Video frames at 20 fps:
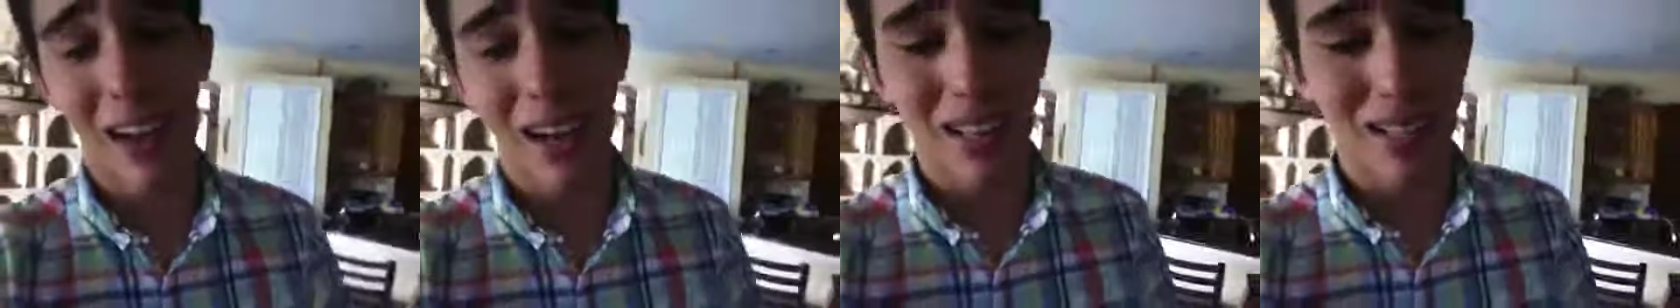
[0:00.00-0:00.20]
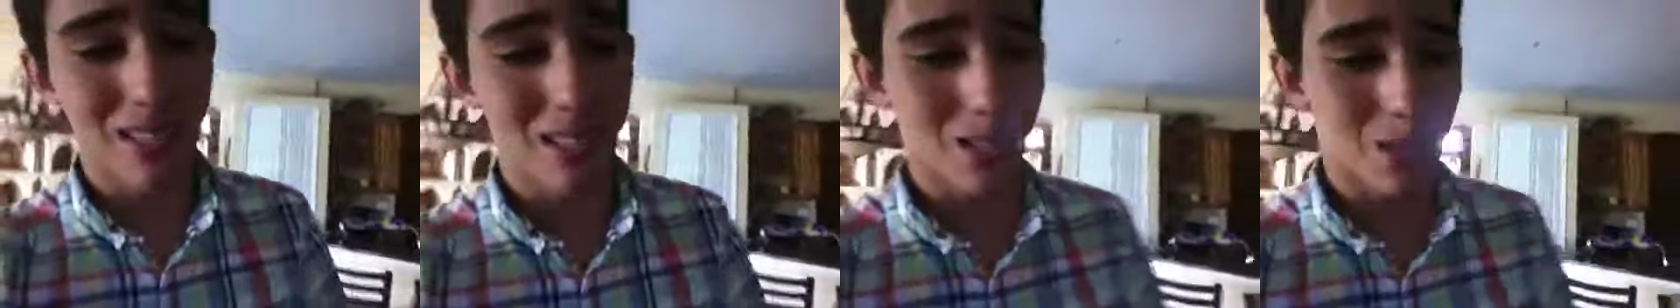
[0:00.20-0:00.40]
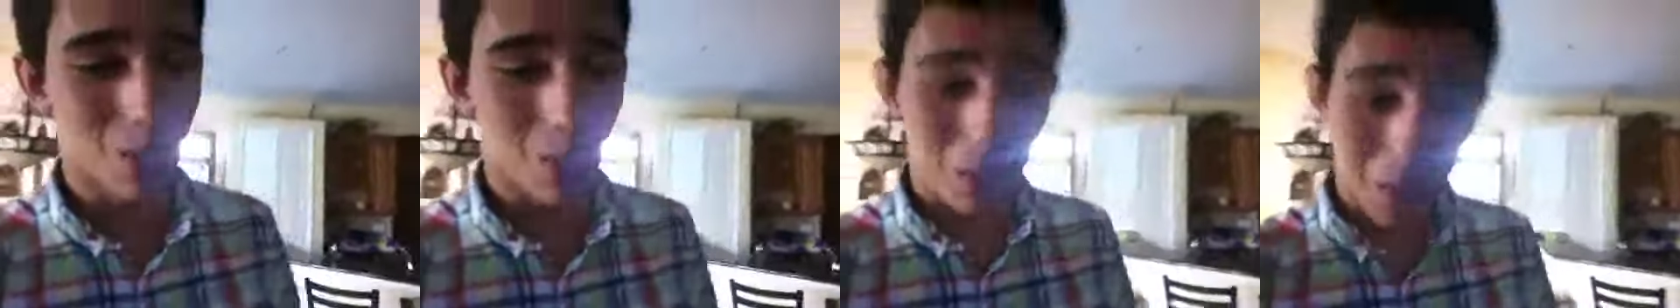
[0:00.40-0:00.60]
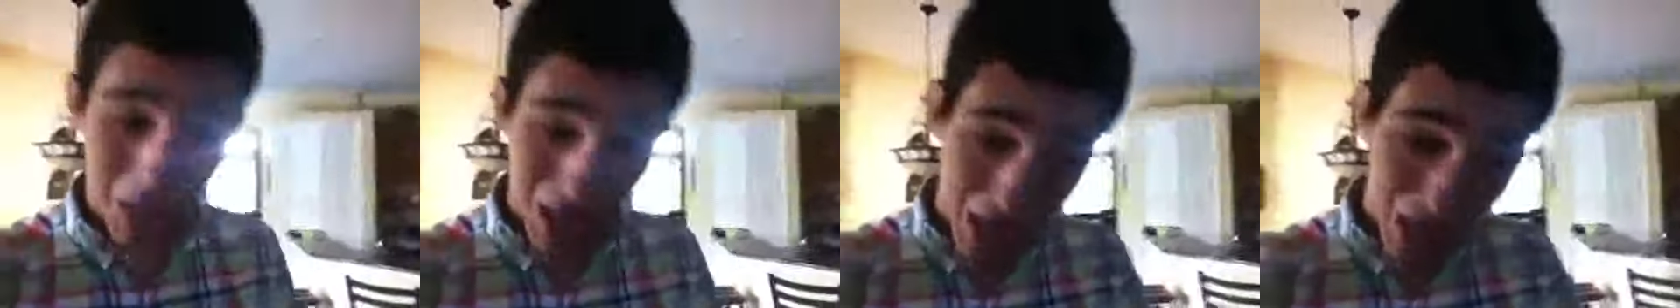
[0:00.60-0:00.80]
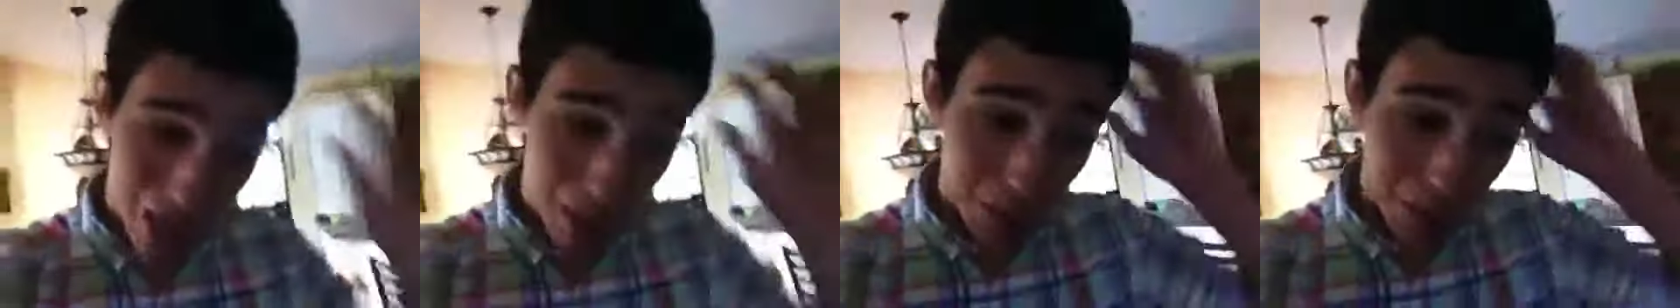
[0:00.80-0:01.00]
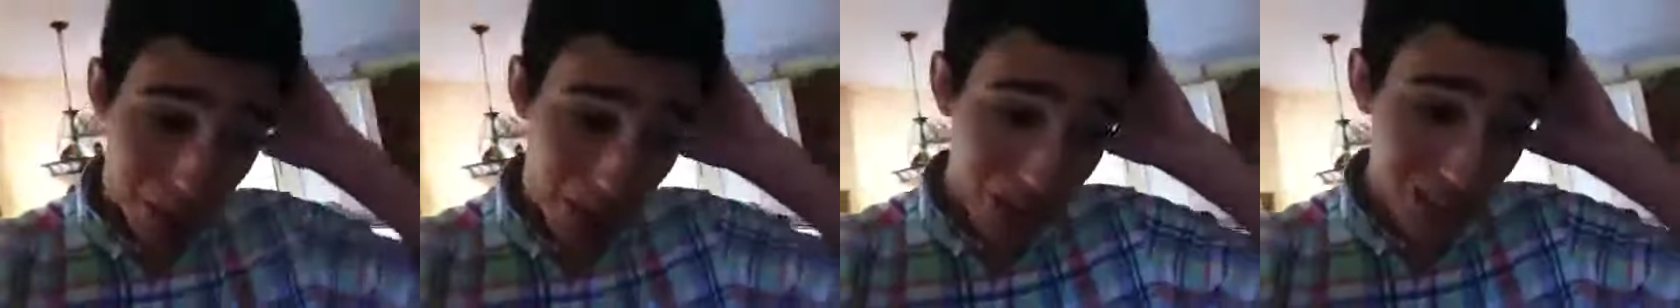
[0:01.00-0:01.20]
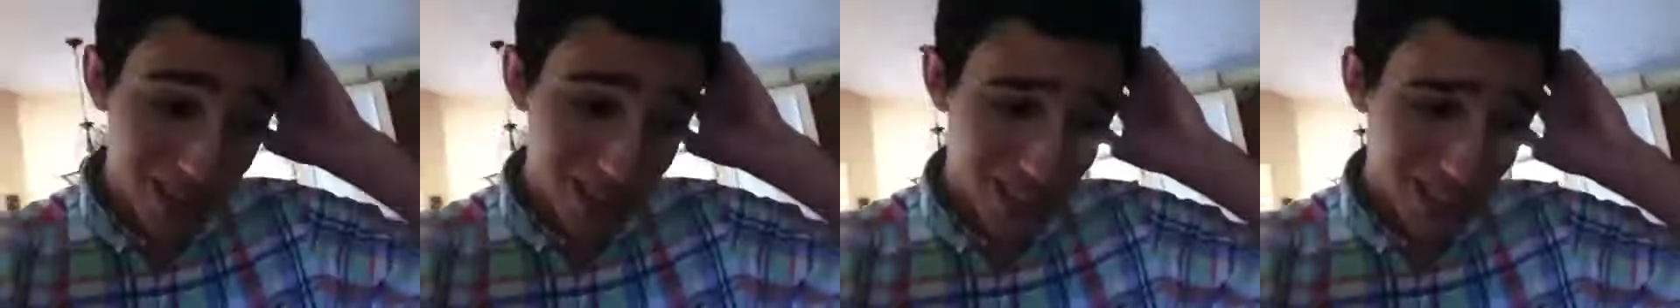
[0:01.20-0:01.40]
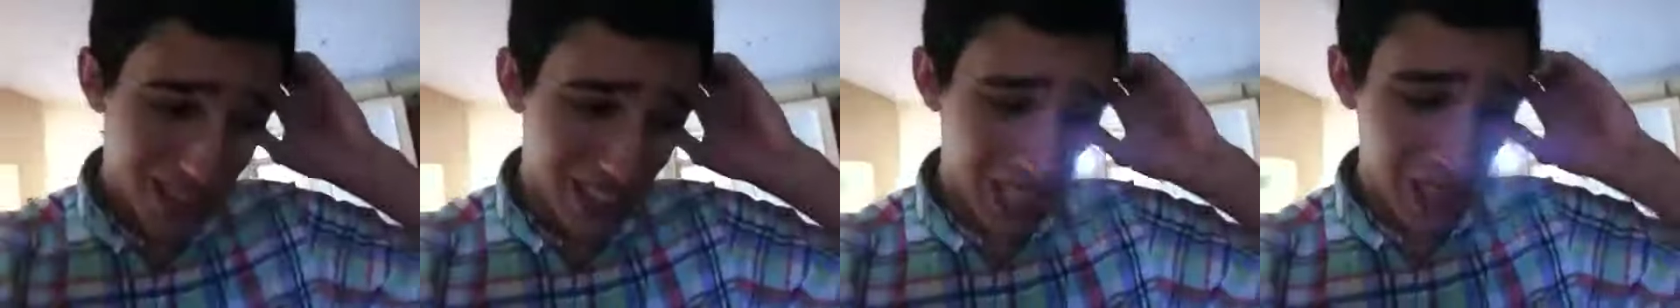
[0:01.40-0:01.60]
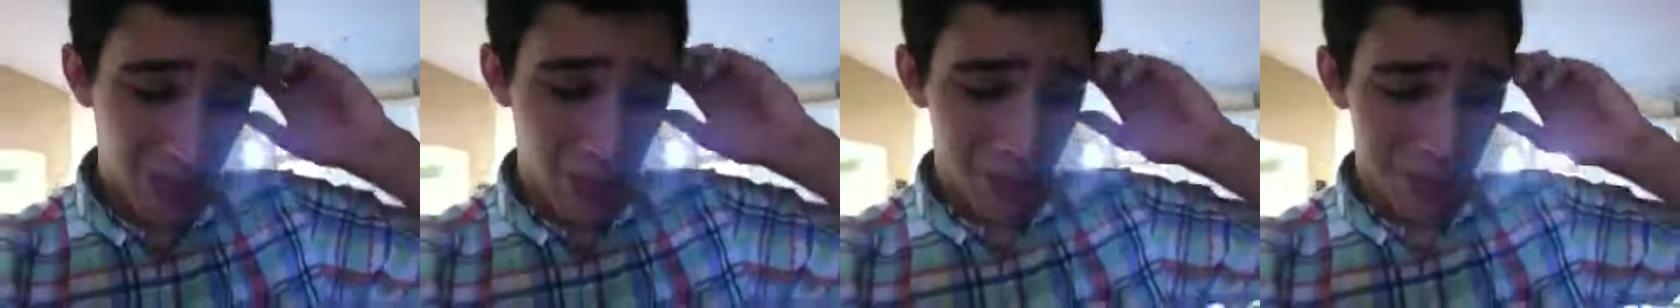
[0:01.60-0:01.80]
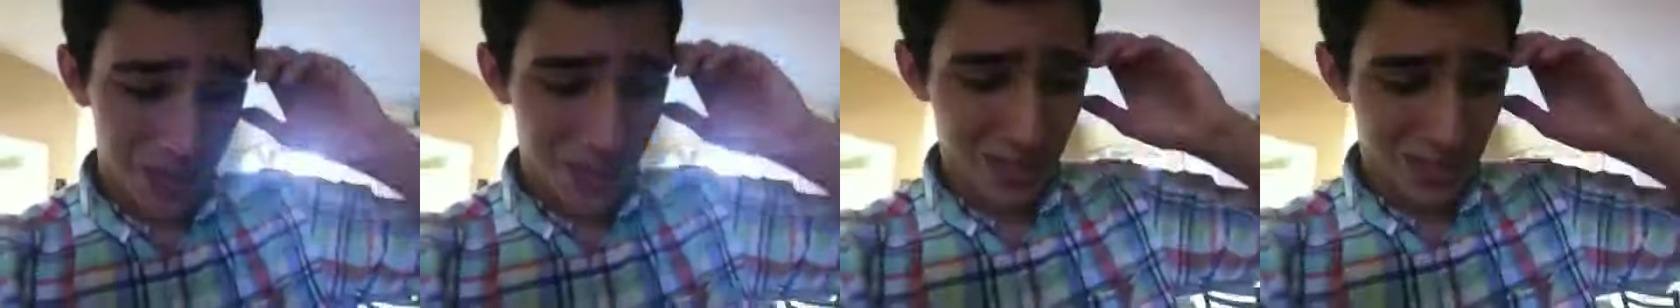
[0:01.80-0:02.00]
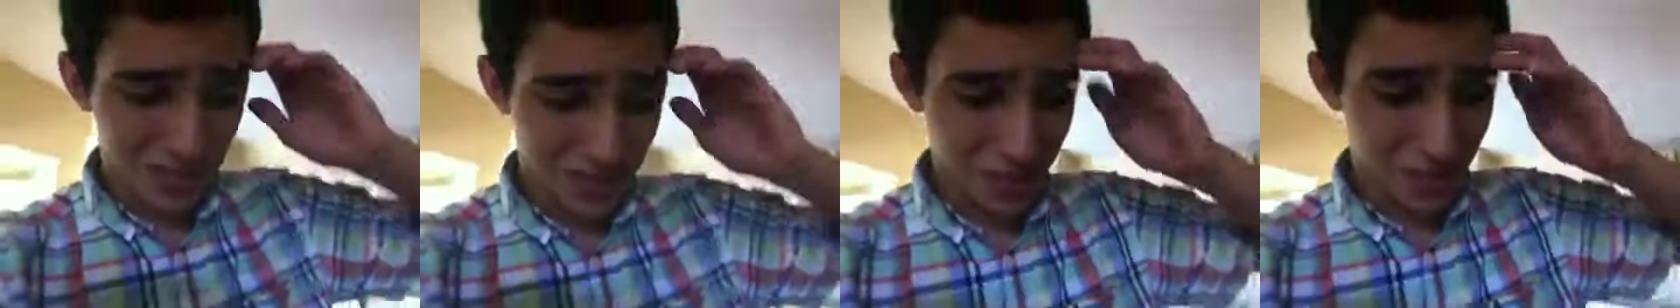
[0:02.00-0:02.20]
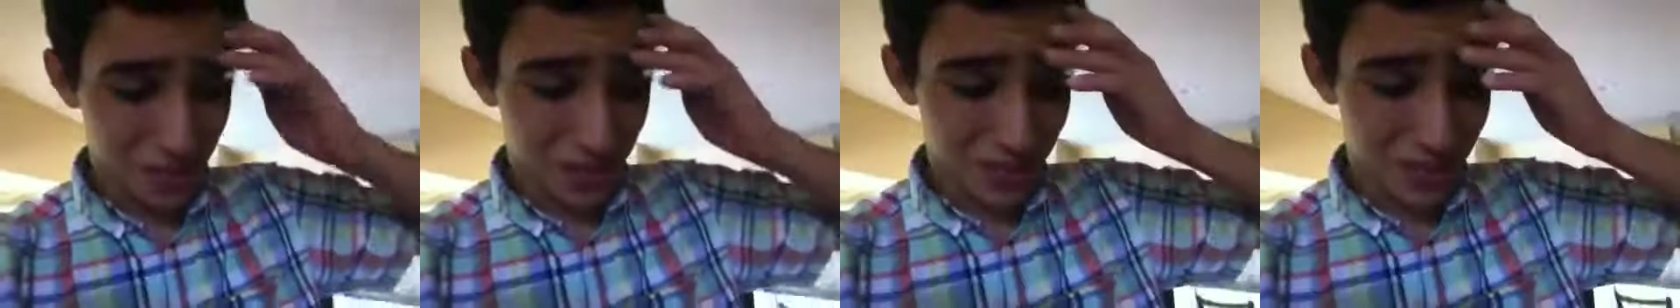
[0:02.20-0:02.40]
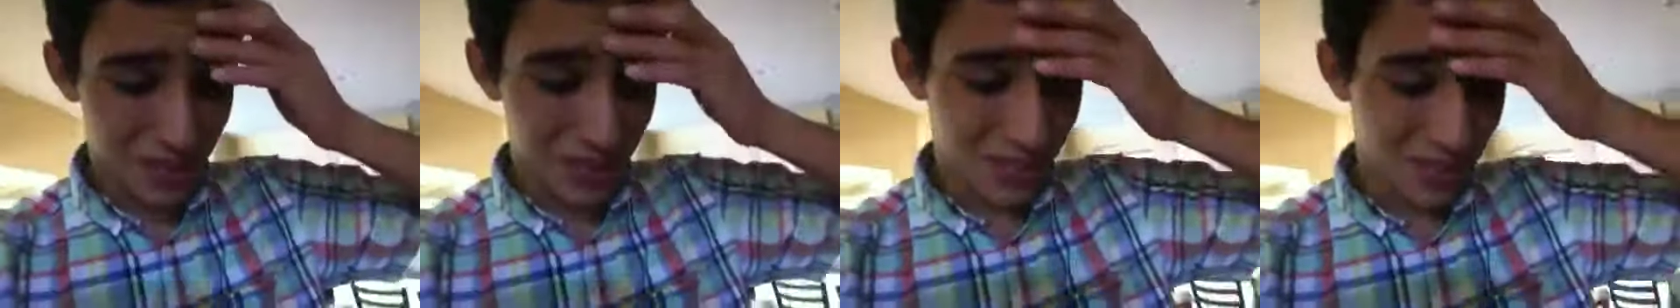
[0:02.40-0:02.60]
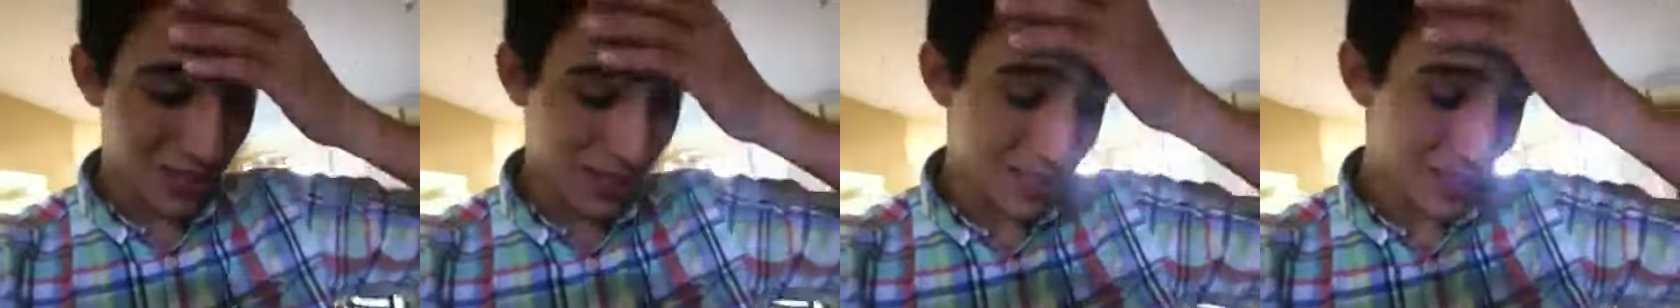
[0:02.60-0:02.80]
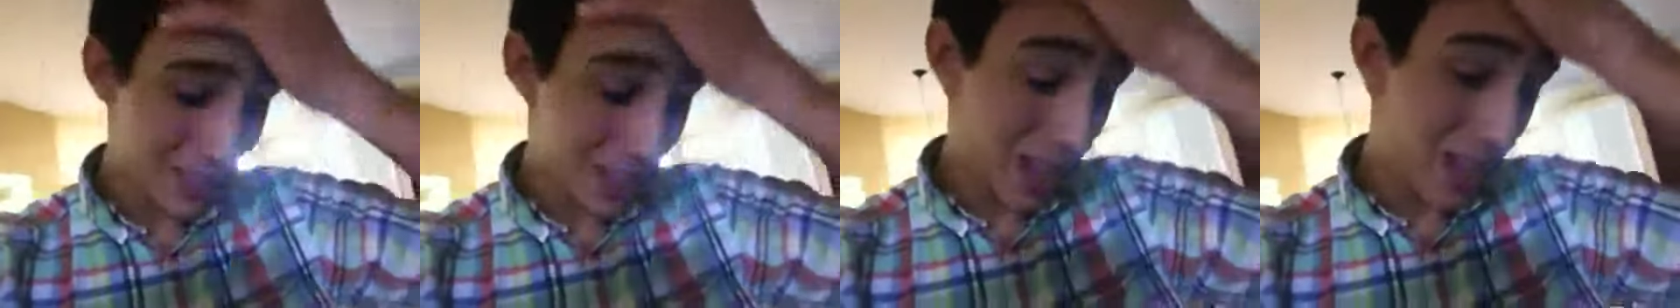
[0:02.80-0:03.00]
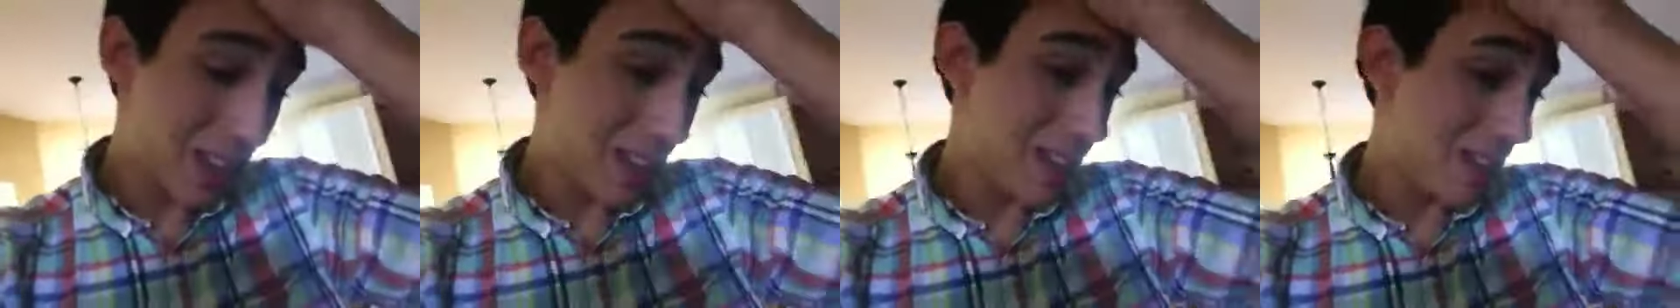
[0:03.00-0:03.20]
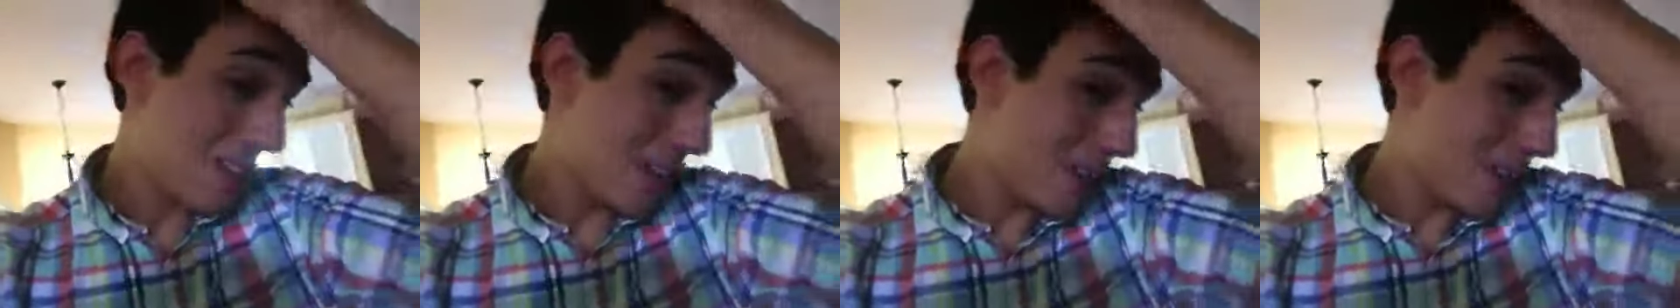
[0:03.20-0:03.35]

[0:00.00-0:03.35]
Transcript: diet, so I'm gonna eat a pizza, I guess, by myself, because, yeah,